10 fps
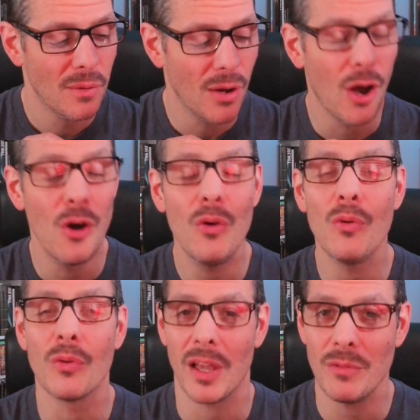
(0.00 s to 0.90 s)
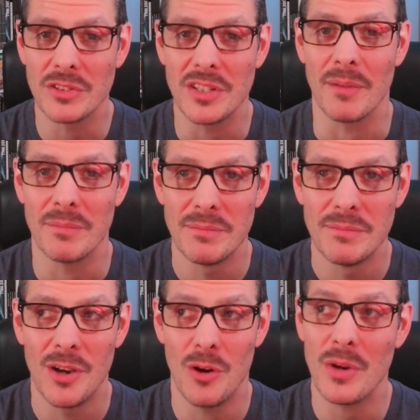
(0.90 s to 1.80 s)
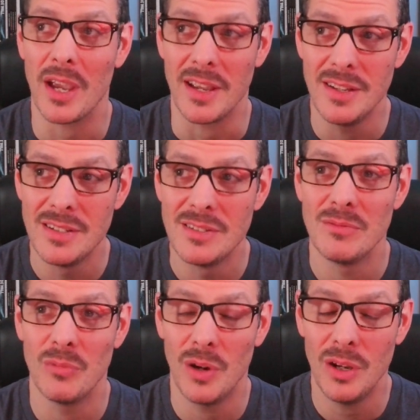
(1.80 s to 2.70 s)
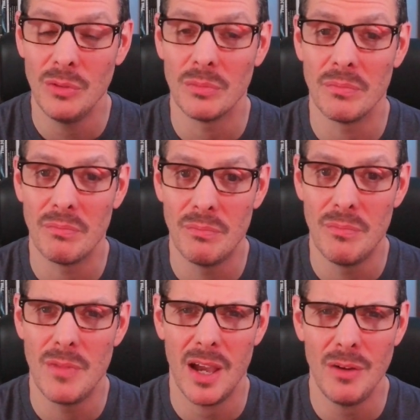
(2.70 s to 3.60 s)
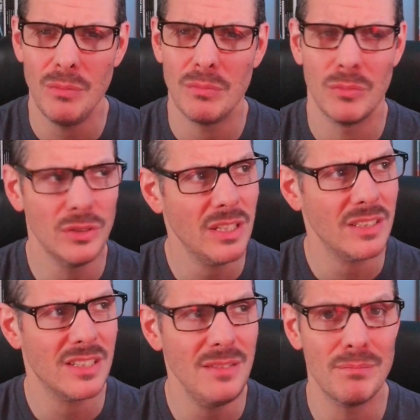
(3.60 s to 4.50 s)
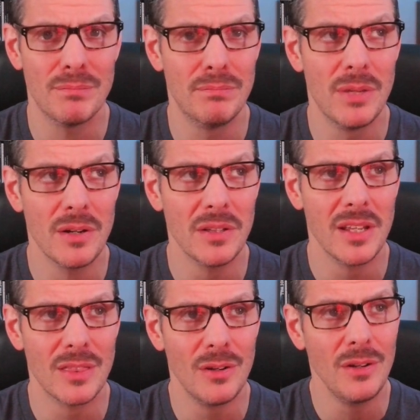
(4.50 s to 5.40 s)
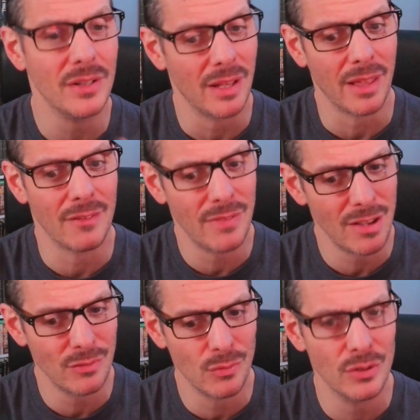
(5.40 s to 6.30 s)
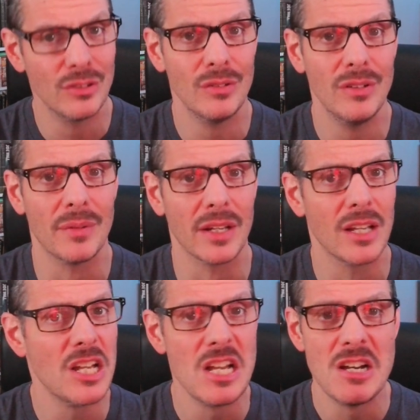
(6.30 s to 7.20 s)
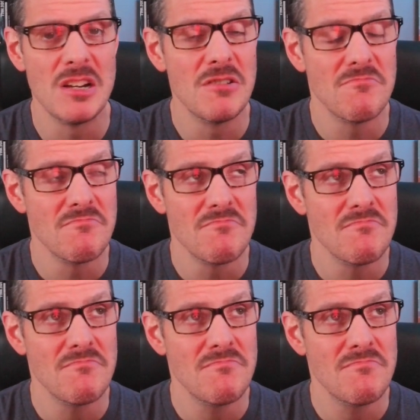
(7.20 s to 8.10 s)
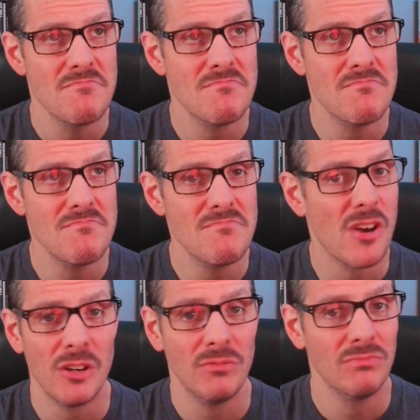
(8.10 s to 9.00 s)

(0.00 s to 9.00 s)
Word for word: Oh, that was them. Okay, well, how was that scene bigger than I thought? And I like fast forwarded to it. I'm like, mm, no,